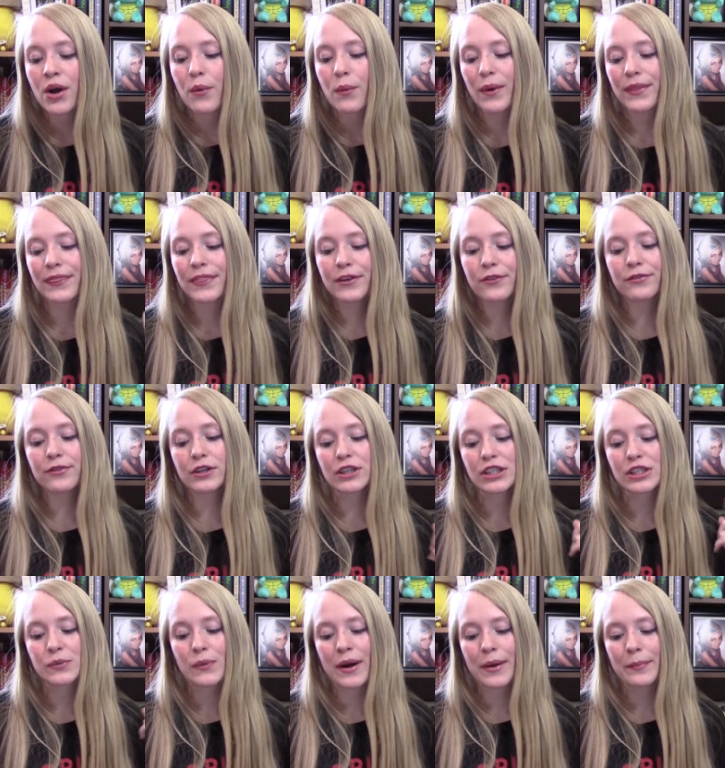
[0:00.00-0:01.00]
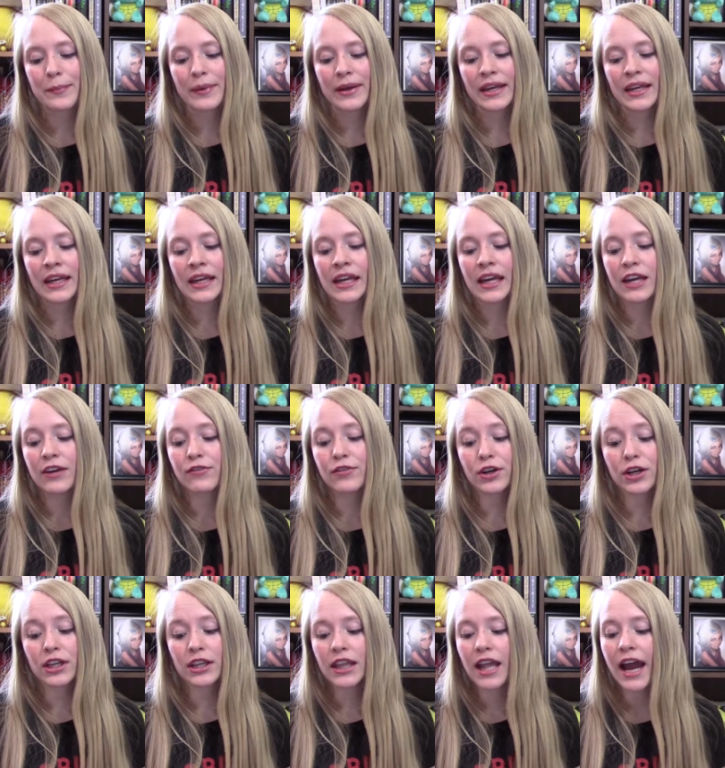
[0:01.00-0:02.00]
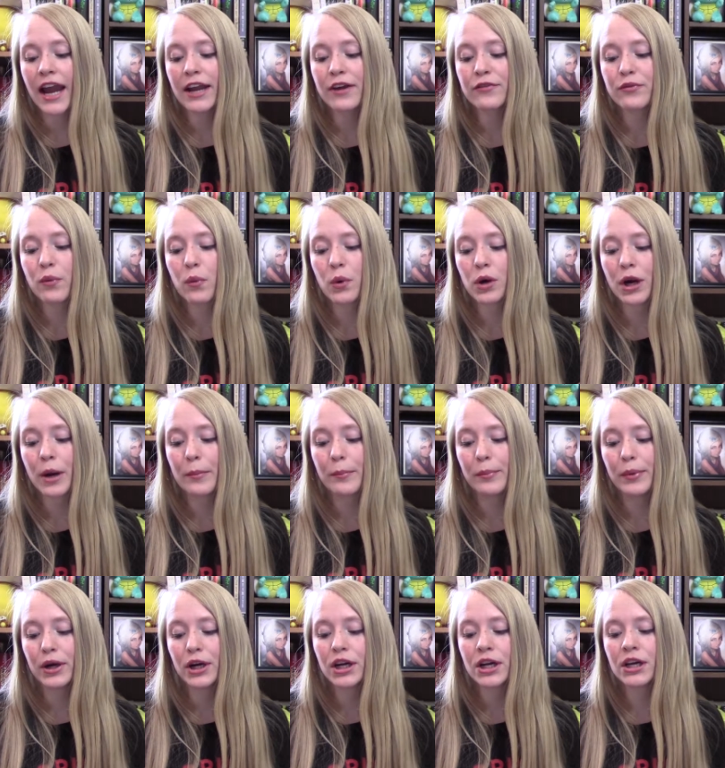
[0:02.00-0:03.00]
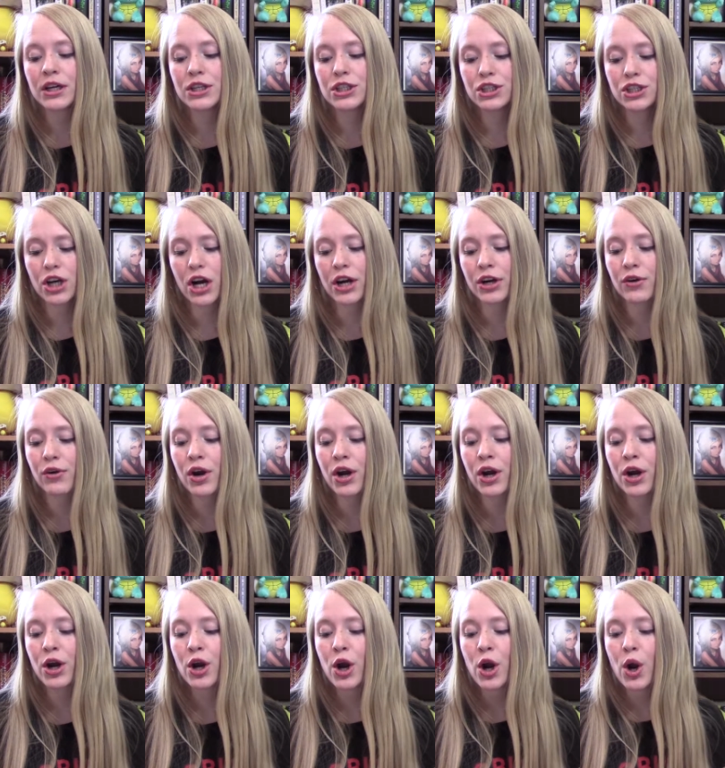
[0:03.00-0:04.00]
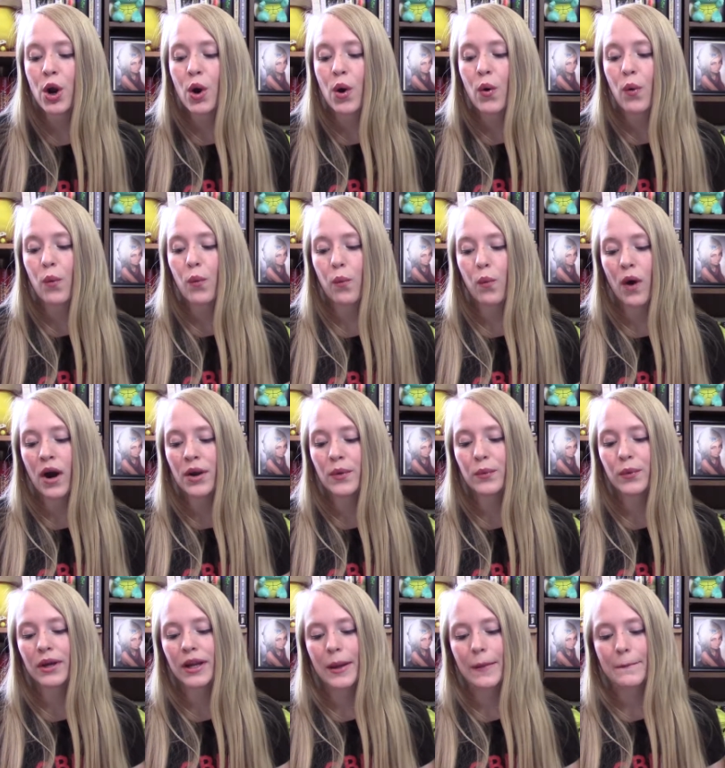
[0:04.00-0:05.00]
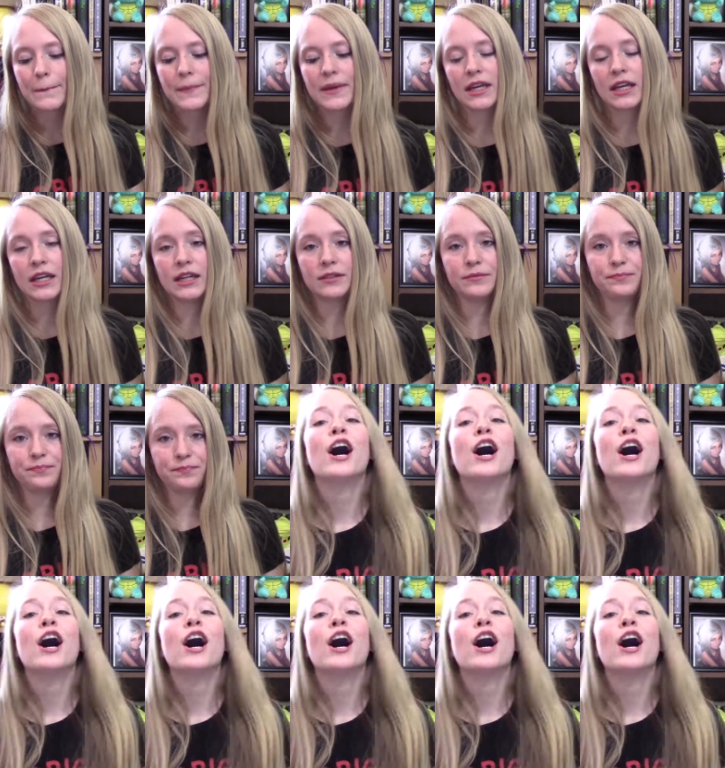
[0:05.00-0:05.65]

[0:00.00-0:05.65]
with the first one being if your life were a book genre, what would it be?